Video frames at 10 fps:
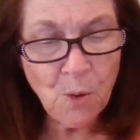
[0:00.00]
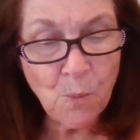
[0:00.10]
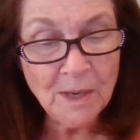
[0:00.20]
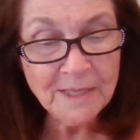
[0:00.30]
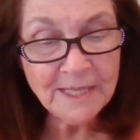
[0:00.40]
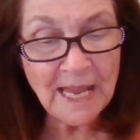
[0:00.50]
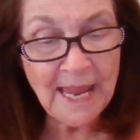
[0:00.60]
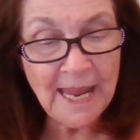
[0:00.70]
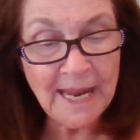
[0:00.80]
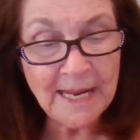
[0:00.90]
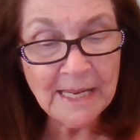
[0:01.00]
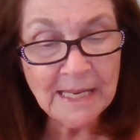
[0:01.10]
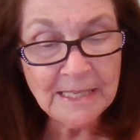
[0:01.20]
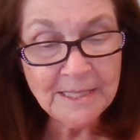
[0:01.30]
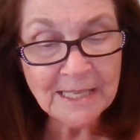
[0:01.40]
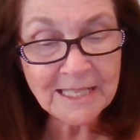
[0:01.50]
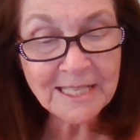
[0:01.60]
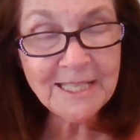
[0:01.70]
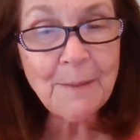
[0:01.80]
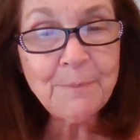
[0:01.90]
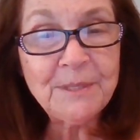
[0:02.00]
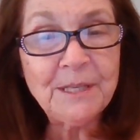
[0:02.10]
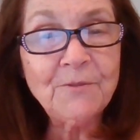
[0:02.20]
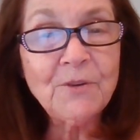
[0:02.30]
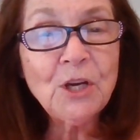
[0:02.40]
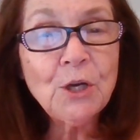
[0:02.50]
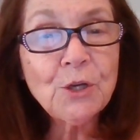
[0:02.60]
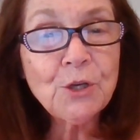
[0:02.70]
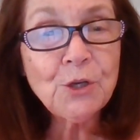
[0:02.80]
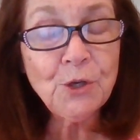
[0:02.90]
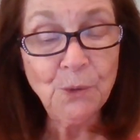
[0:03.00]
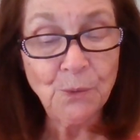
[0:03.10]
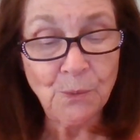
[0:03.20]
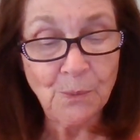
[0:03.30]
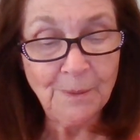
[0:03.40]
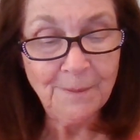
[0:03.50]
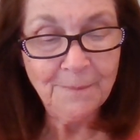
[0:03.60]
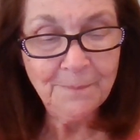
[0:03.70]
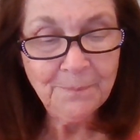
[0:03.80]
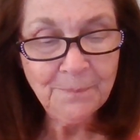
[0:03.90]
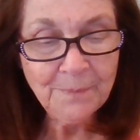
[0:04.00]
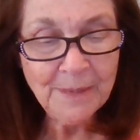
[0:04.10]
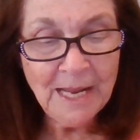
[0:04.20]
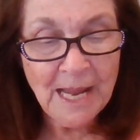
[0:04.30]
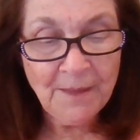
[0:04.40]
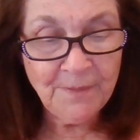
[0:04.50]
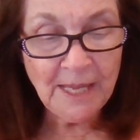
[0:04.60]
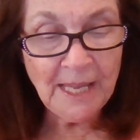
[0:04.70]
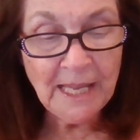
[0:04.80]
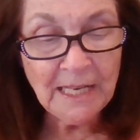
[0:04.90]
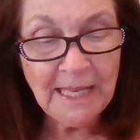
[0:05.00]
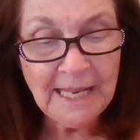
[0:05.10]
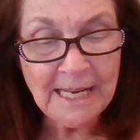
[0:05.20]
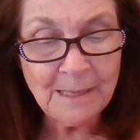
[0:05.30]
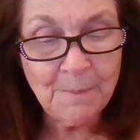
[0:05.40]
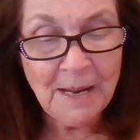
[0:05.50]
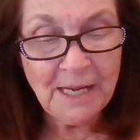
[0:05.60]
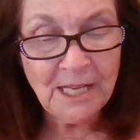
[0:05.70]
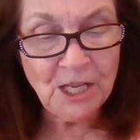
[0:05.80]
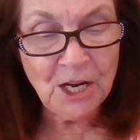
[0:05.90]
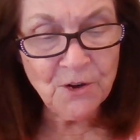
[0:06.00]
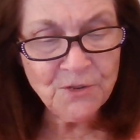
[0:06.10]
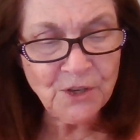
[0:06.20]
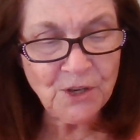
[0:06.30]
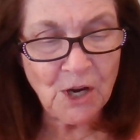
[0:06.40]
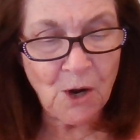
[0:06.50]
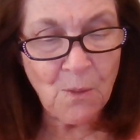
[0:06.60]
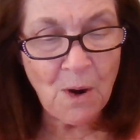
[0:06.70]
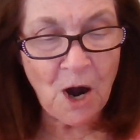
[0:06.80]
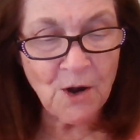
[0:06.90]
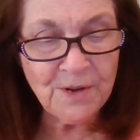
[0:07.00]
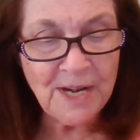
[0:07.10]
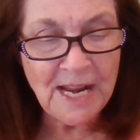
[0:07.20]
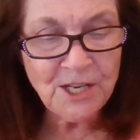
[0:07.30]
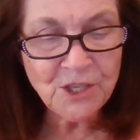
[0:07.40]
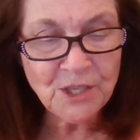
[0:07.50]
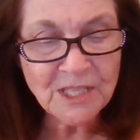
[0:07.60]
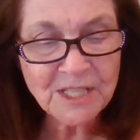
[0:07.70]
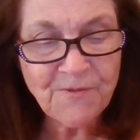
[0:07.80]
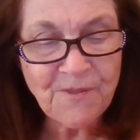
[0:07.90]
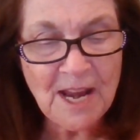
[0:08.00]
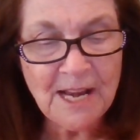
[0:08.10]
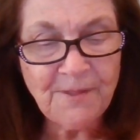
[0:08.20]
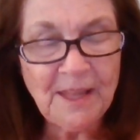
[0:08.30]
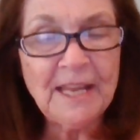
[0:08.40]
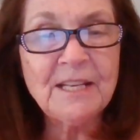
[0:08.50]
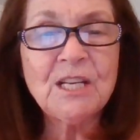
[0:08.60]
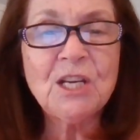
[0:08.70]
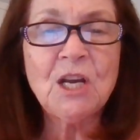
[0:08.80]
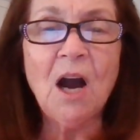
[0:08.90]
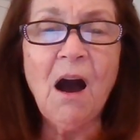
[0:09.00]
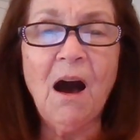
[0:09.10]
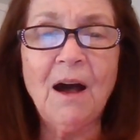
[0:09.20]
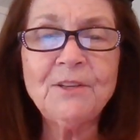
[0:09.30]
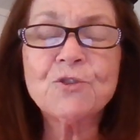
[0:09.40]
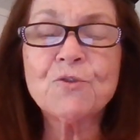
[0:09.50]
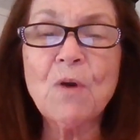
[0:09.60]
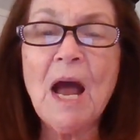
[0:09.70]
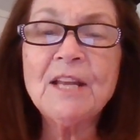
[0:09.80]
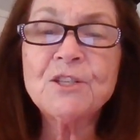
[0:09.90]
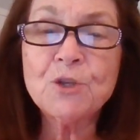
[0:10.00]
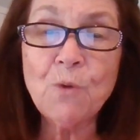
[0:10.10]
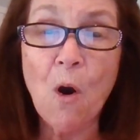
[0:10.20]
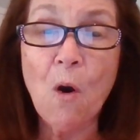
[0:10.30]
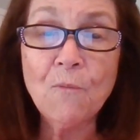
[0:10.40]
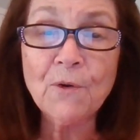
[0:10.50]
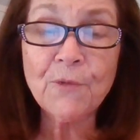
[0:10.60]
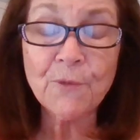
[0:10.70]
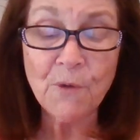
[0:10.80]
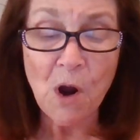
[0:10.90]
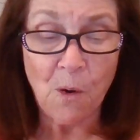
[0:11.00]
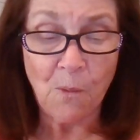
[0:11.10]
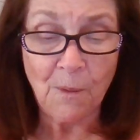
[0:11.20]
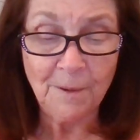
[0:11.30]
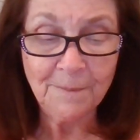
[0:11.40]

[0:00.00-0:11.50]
was a deceptive coup. The elite, many years ago, our nation's faith in God tried to overthrow.